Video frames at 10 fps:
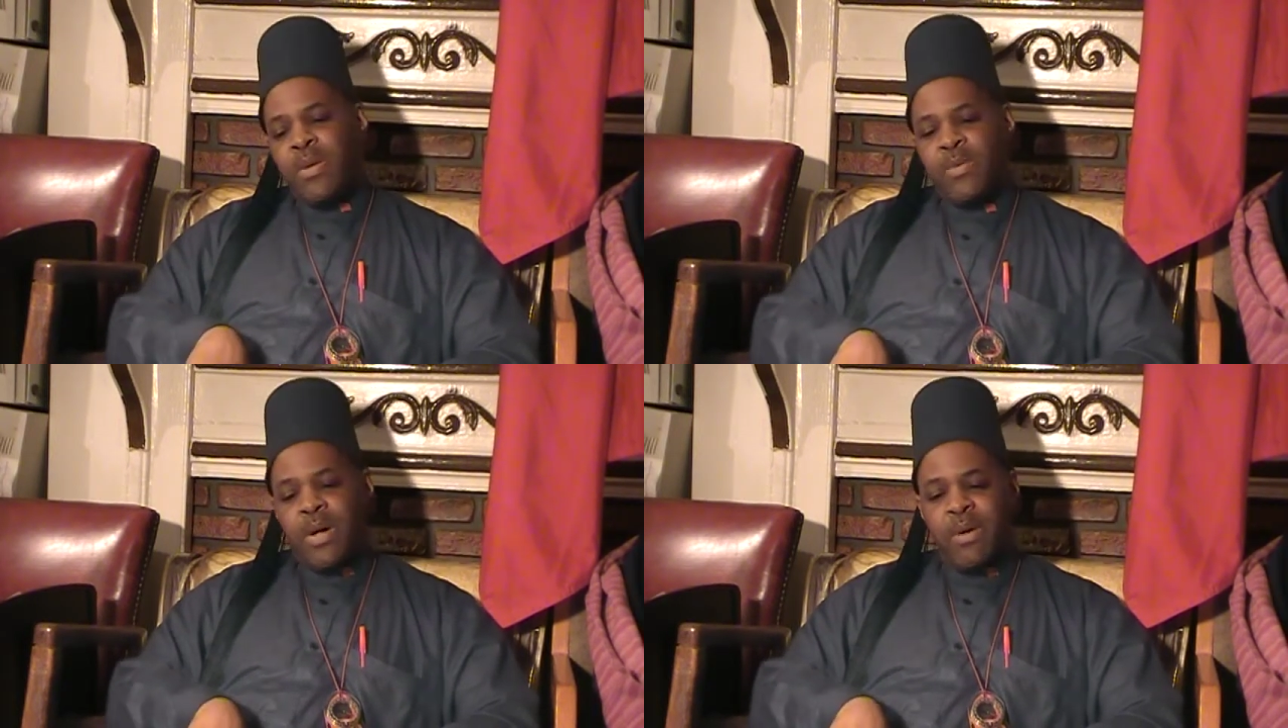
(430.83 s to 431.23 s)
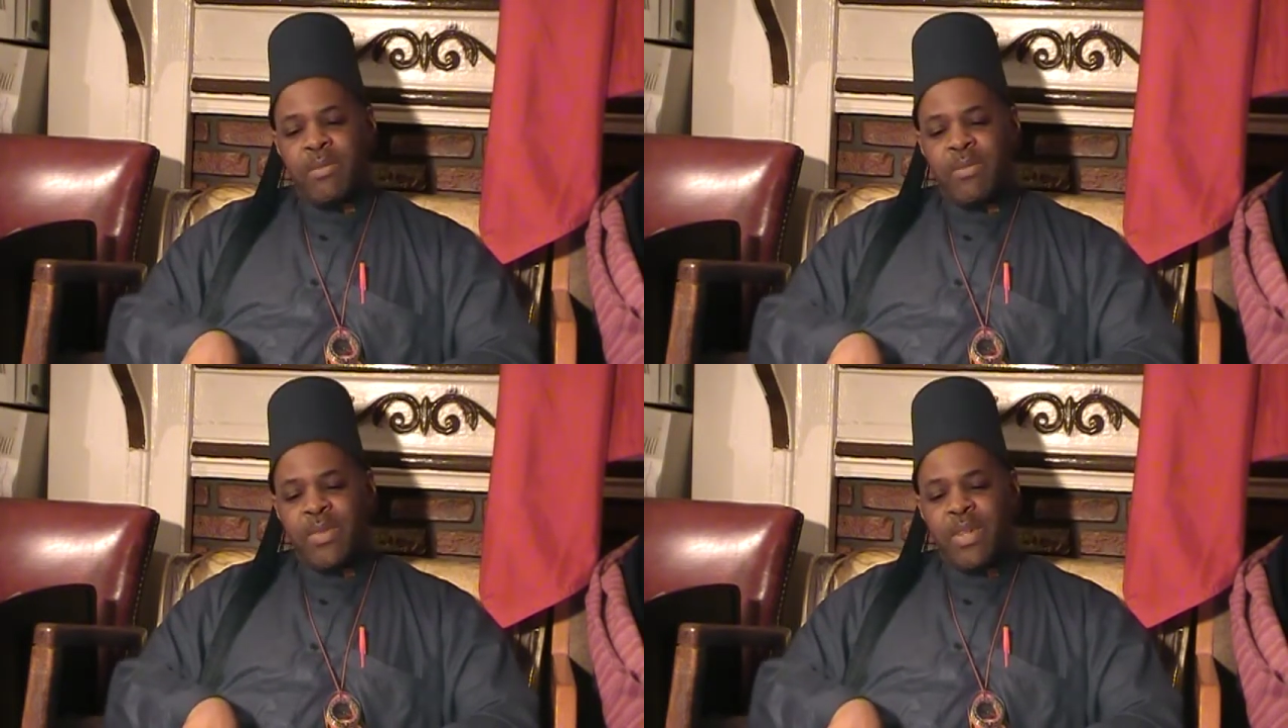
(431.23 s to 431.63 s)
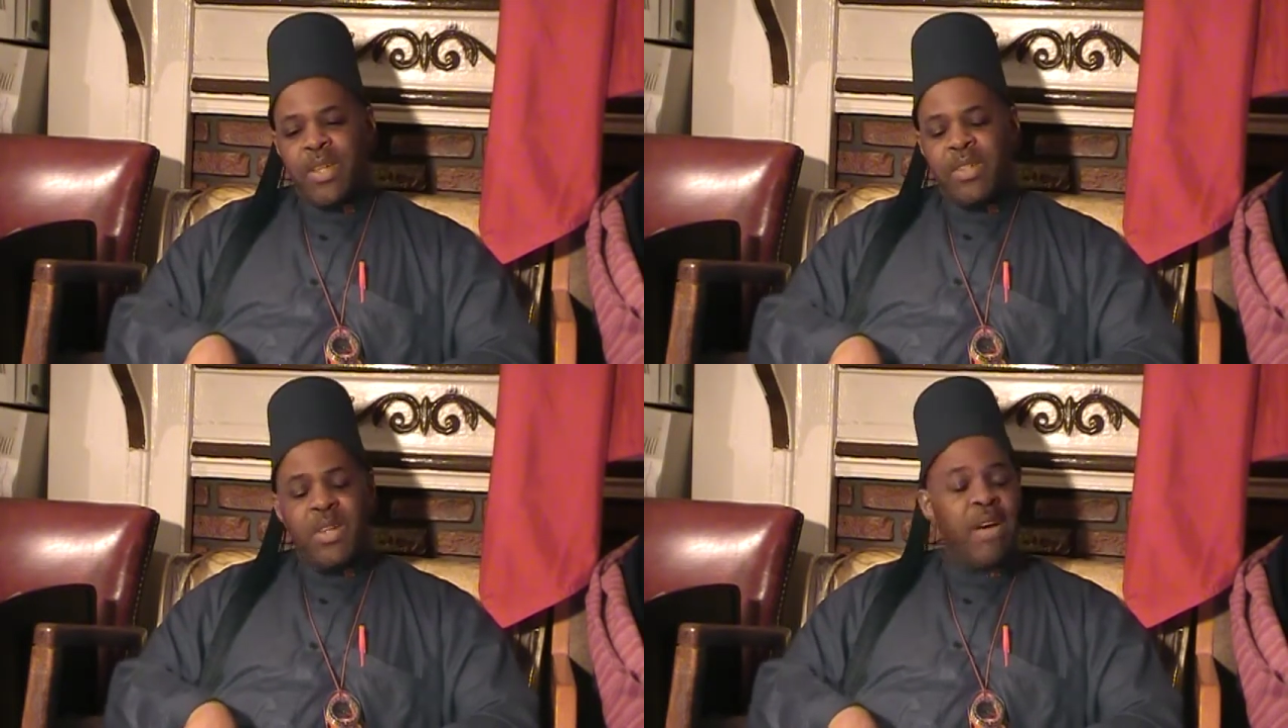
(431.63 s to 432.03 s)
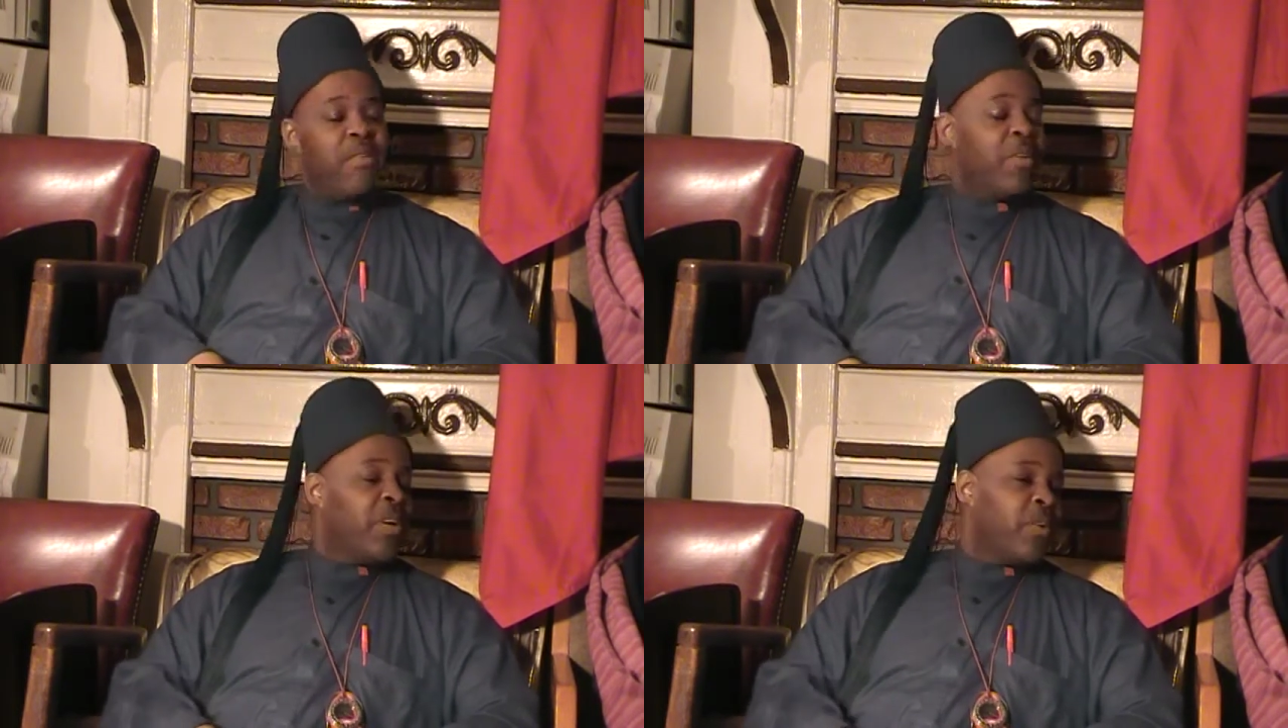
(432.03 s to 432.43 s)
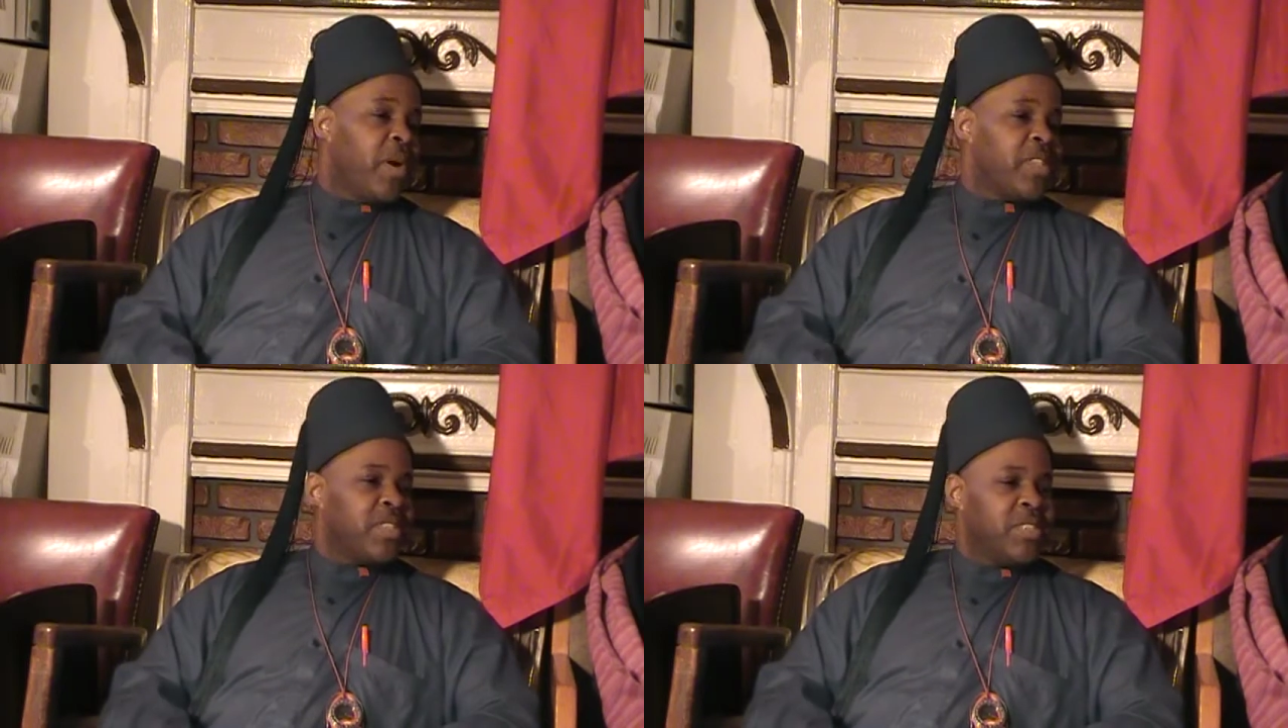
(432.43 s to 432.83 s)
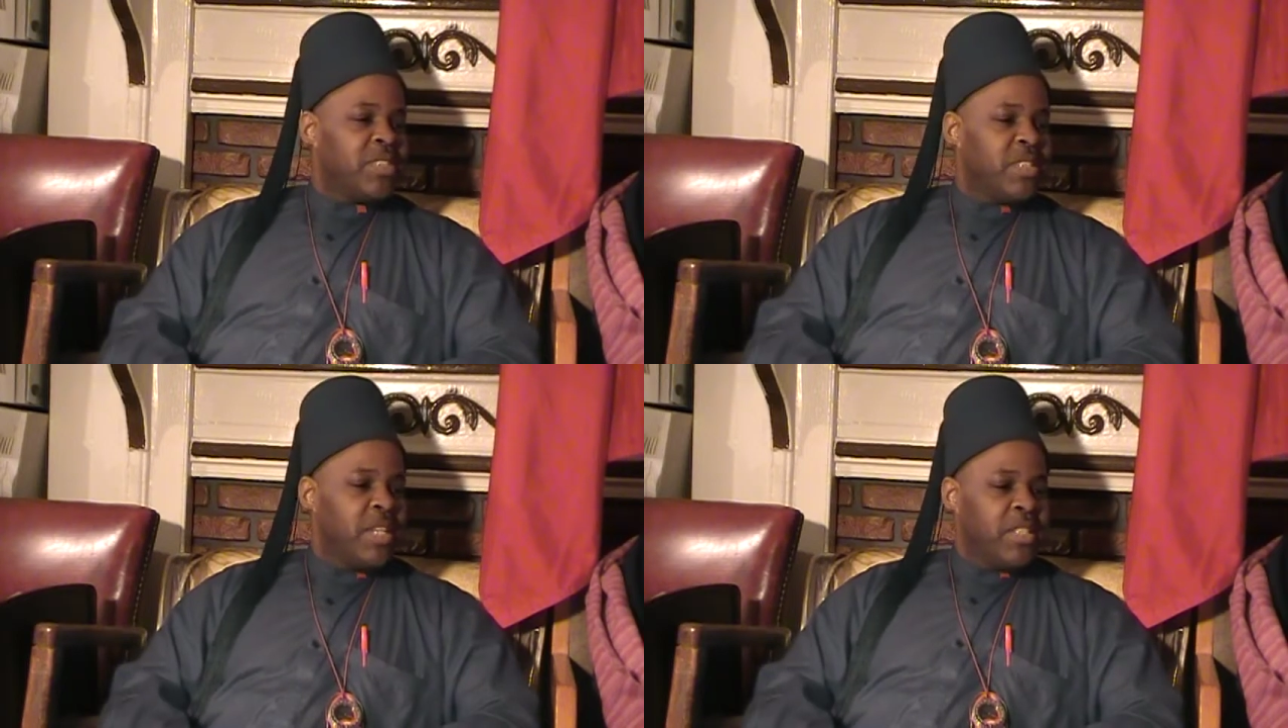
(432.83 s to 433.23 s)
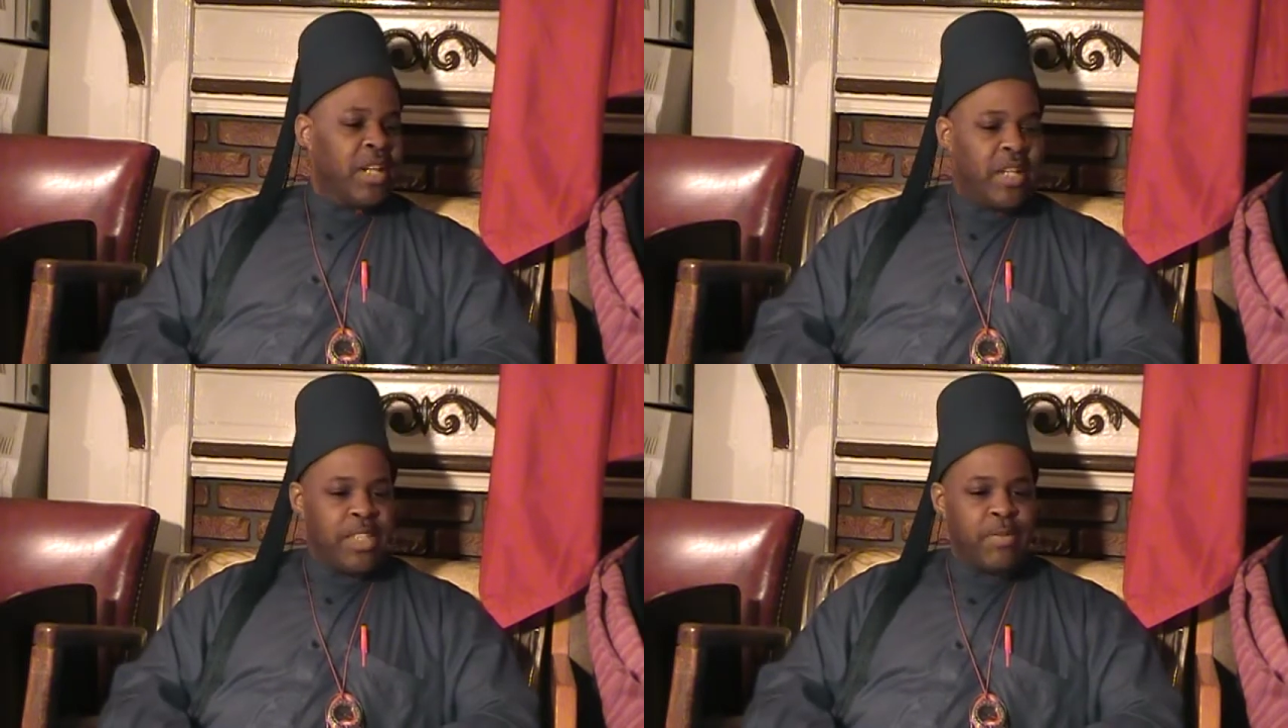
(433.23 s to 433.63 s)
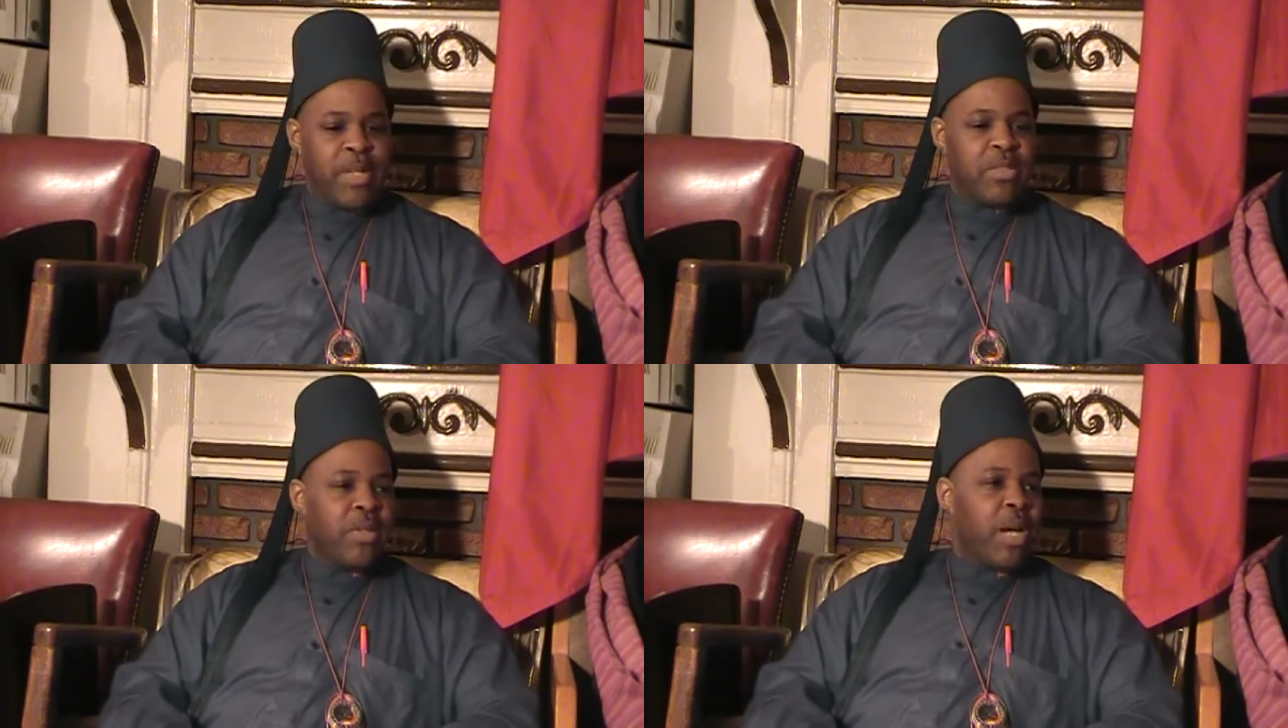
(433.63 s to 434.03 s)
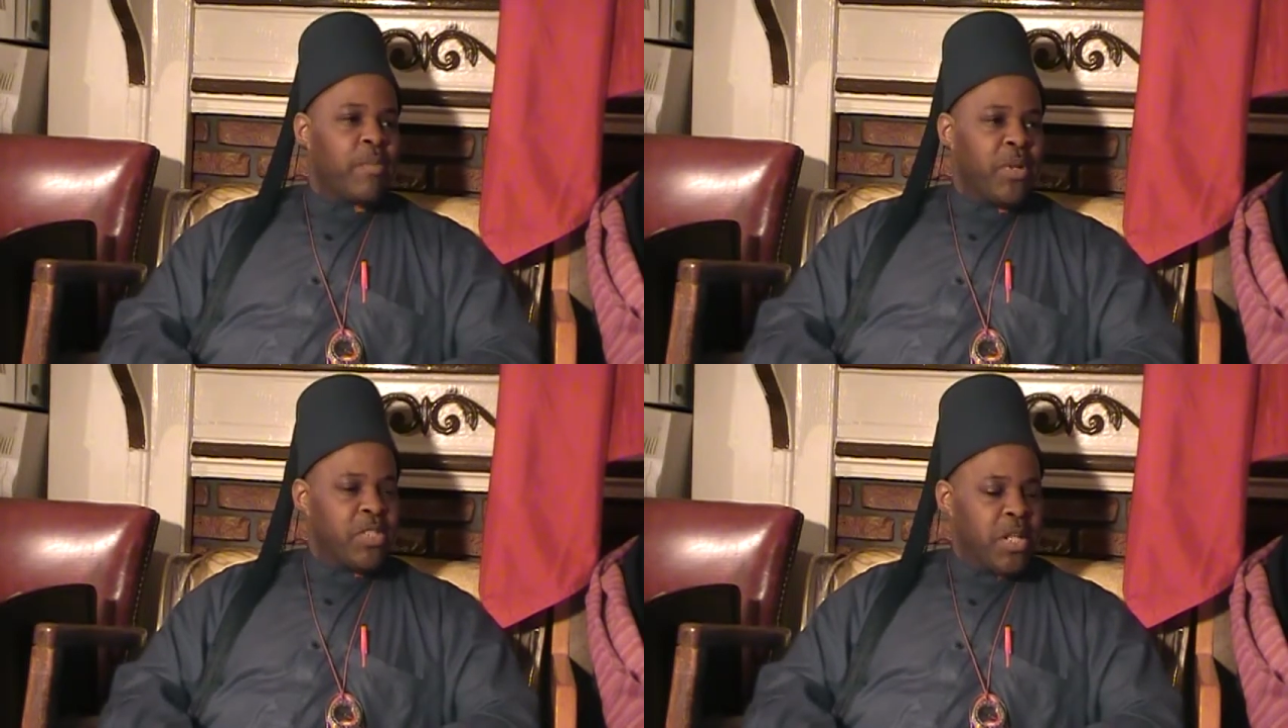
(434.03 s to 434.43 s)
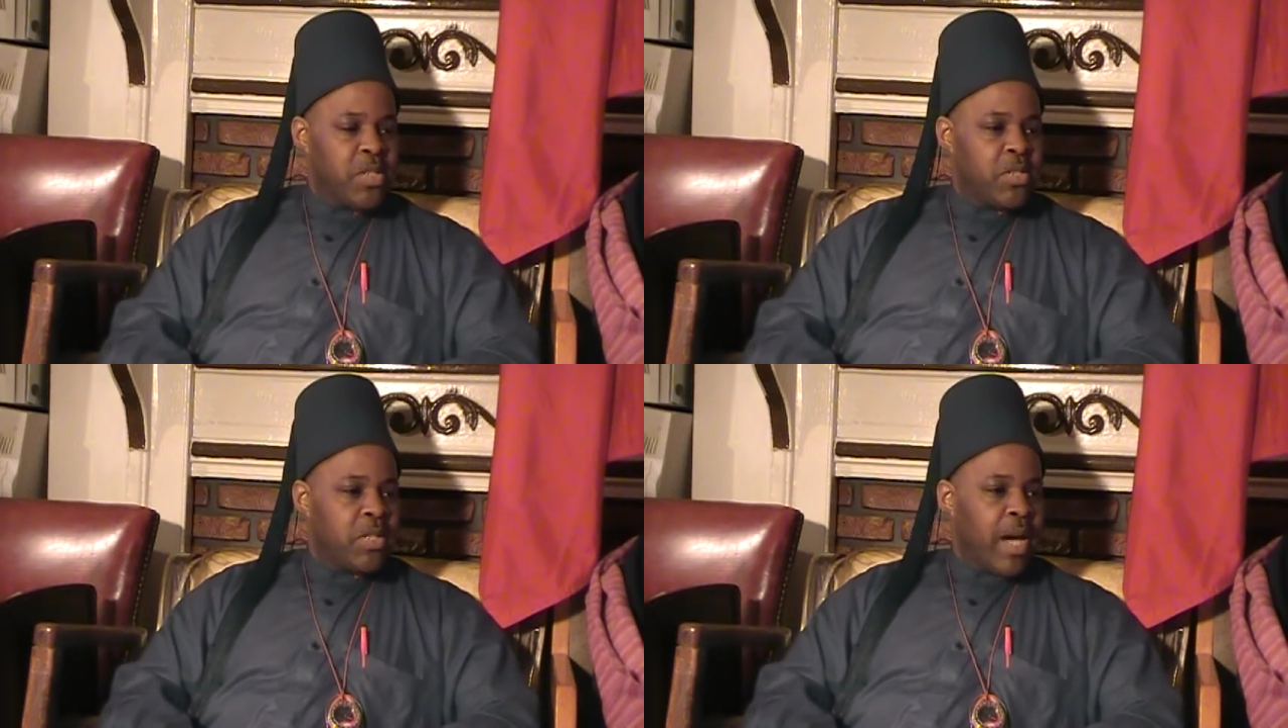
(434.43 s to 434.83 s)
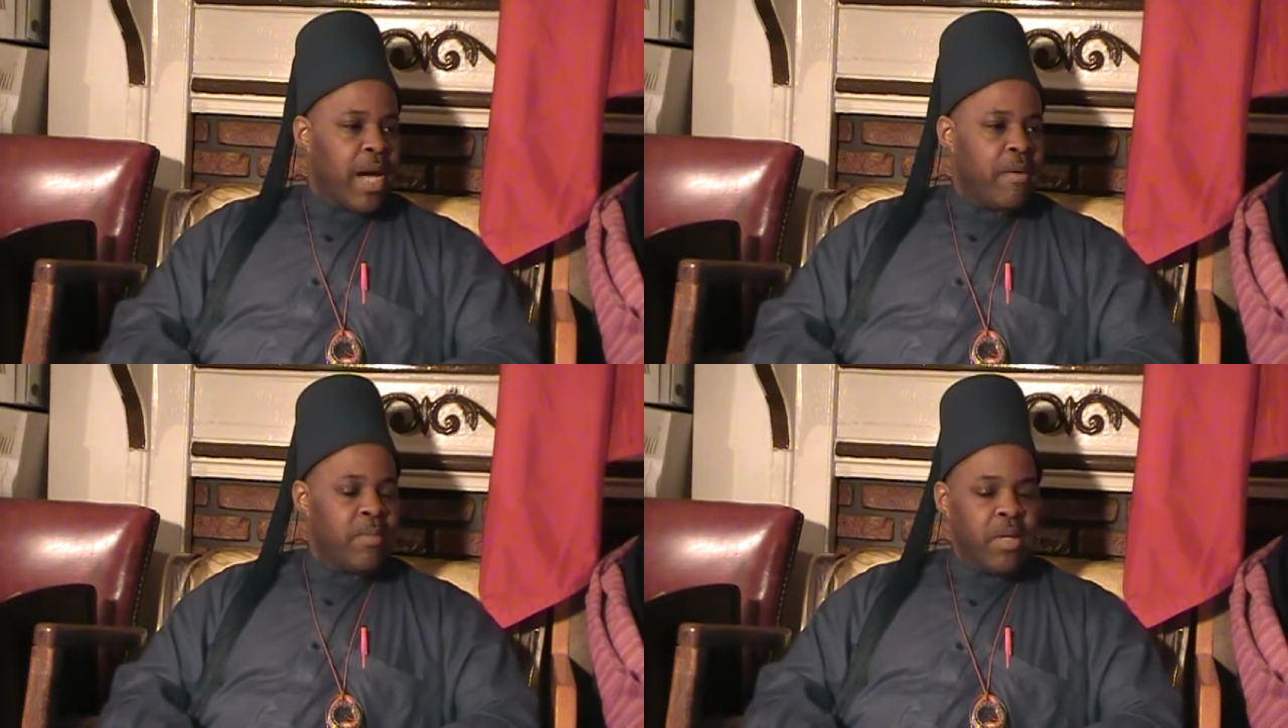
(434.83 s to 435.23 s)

Well, yeah, very good questions, Inspector. I appreciate your time.